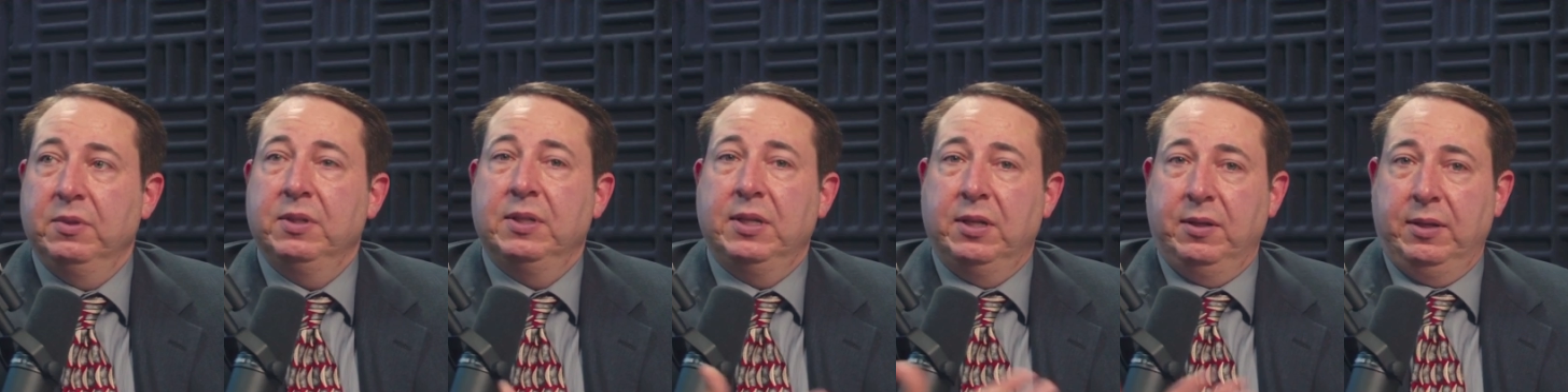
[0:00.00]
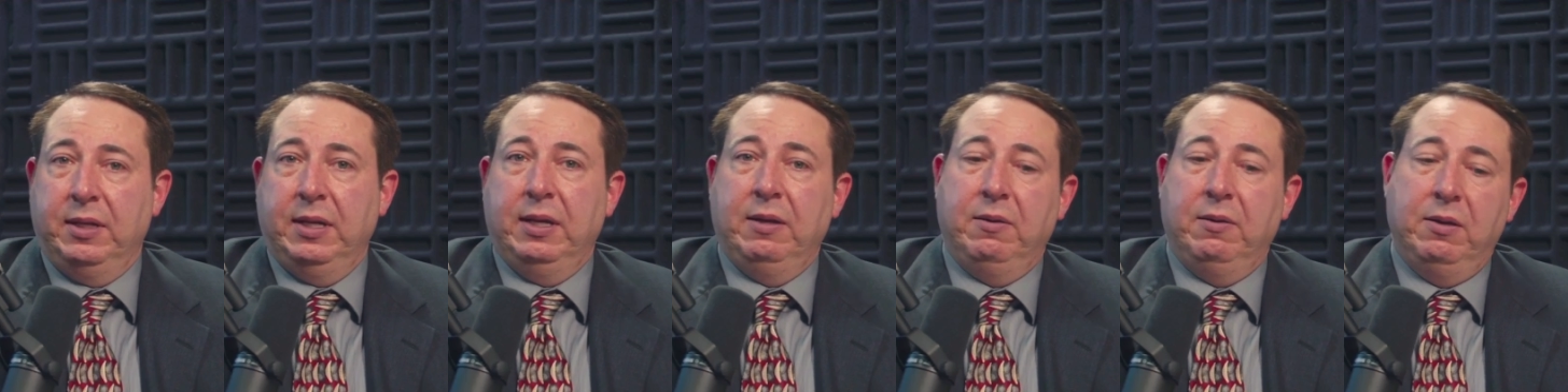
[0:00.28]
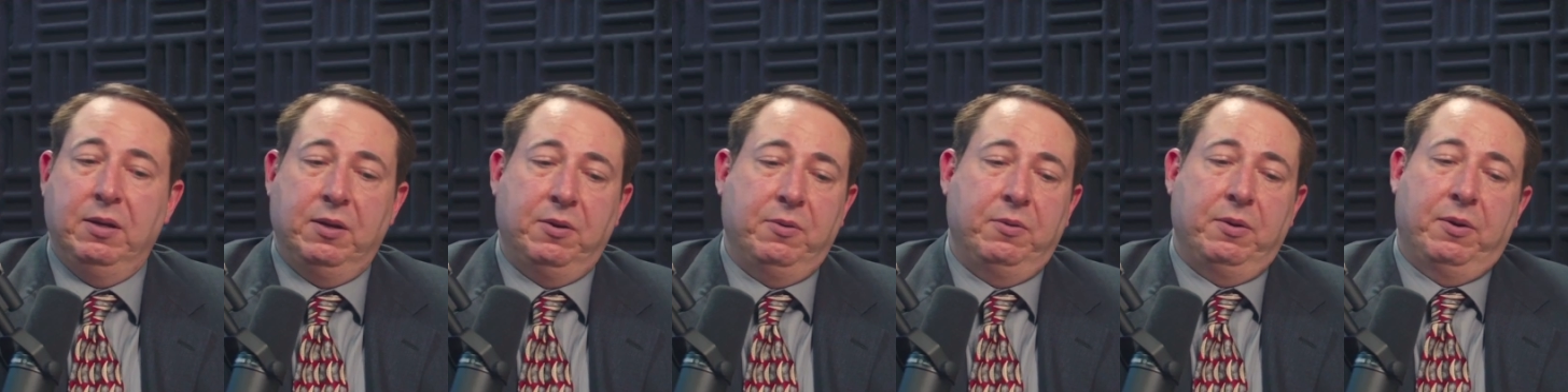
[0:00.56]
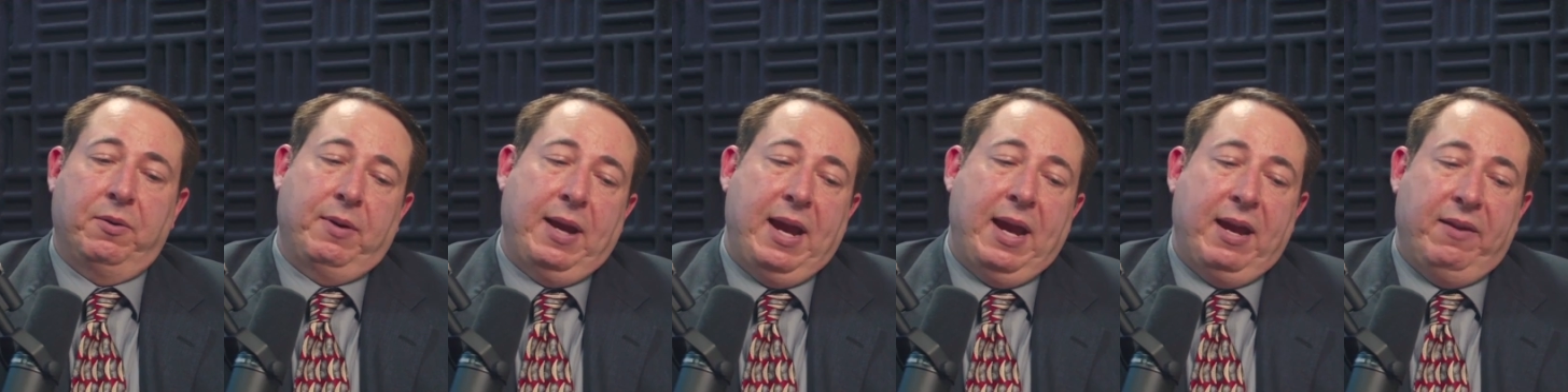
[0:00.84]
selling,
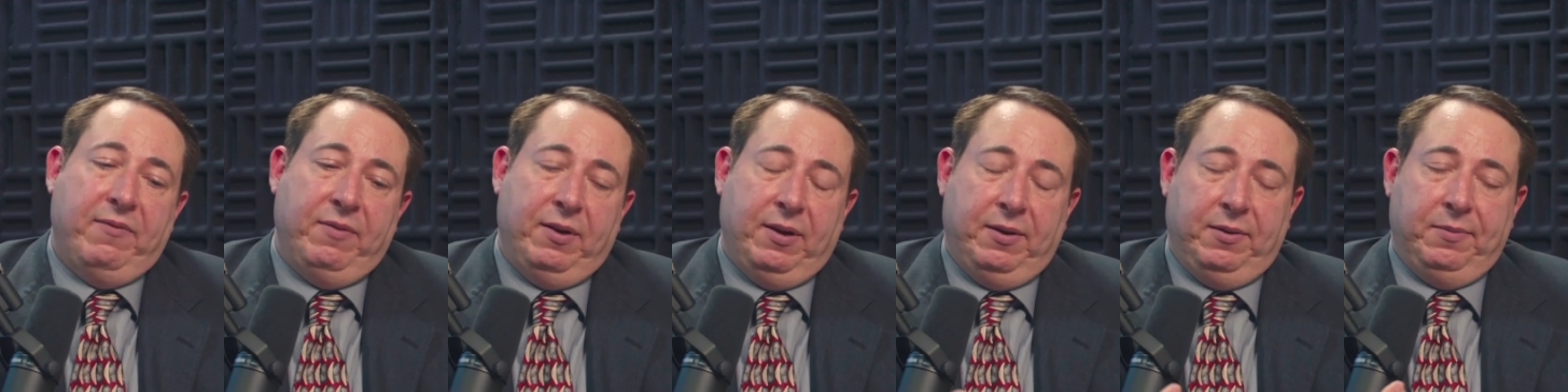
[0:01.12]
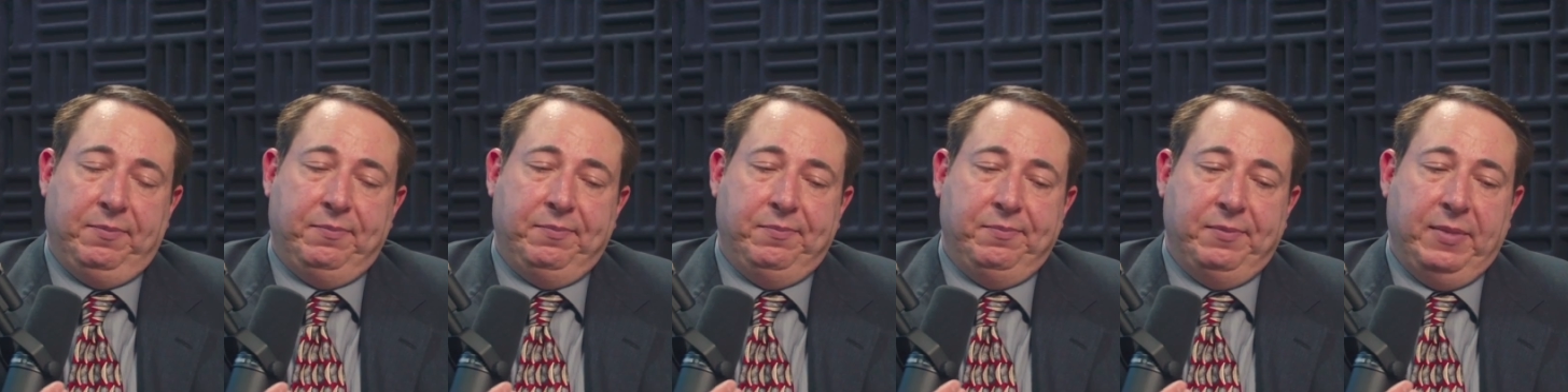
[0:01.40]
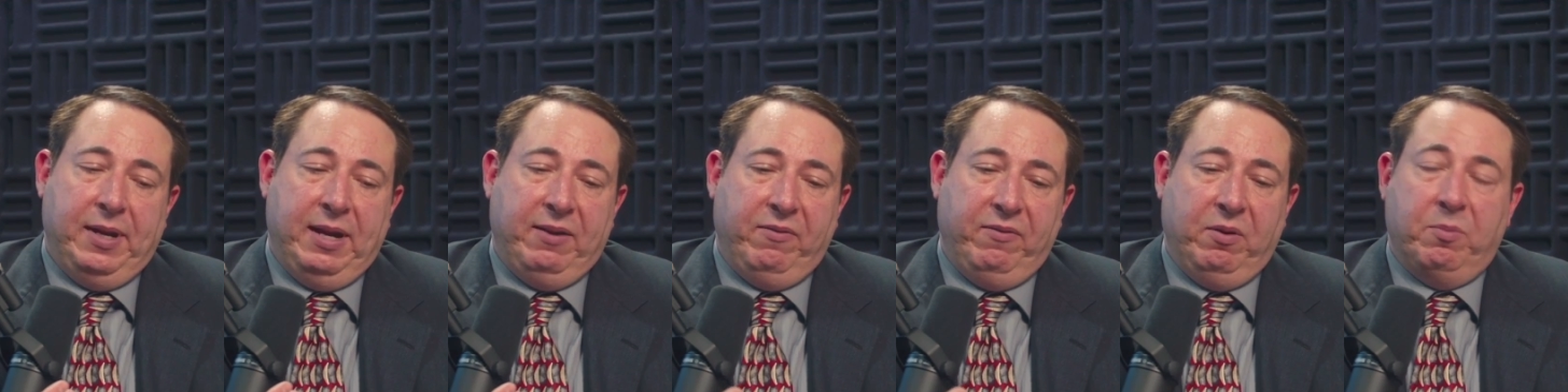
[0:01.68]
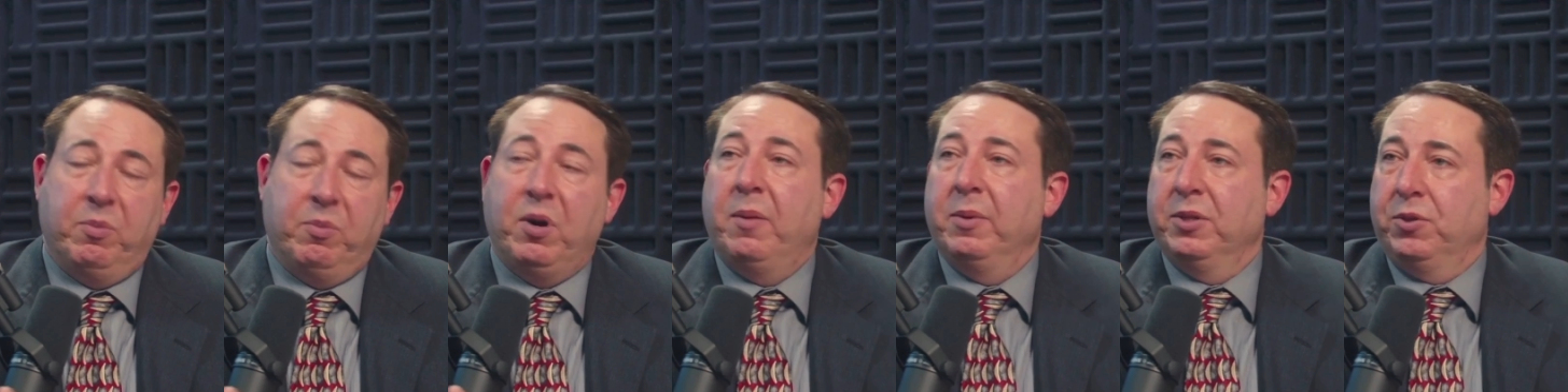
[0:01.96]
or
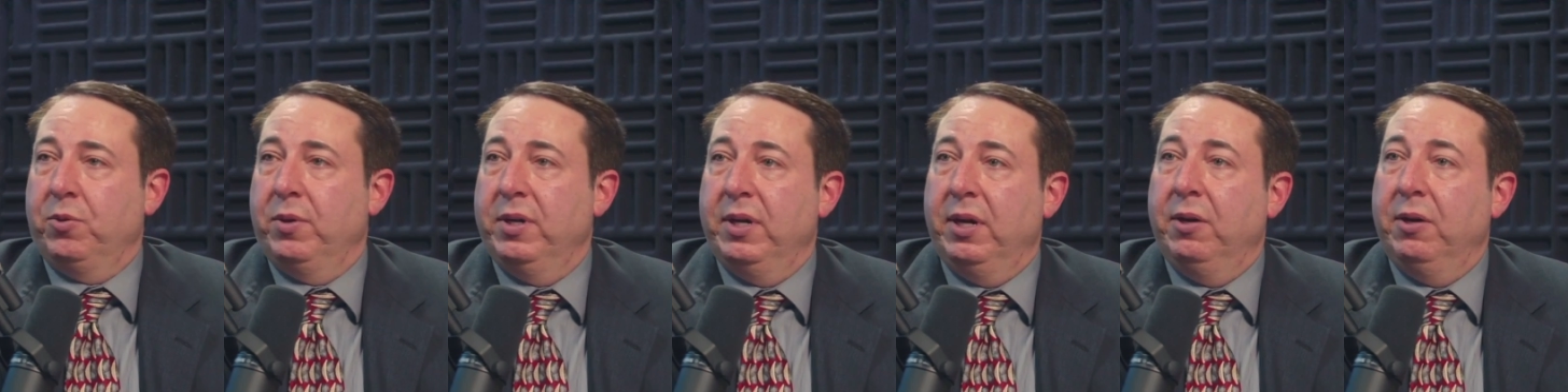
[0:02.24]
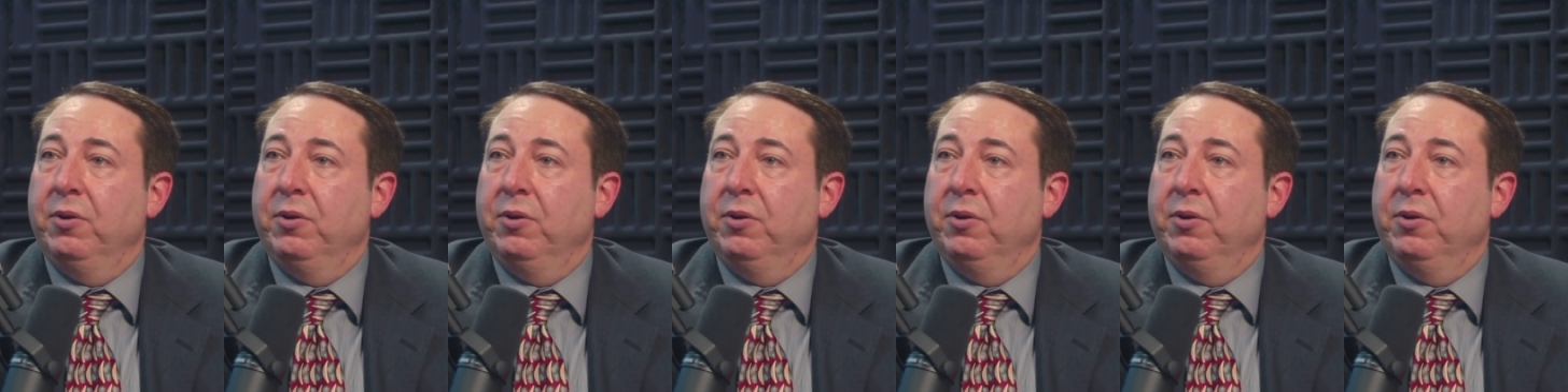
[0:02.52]
having promissory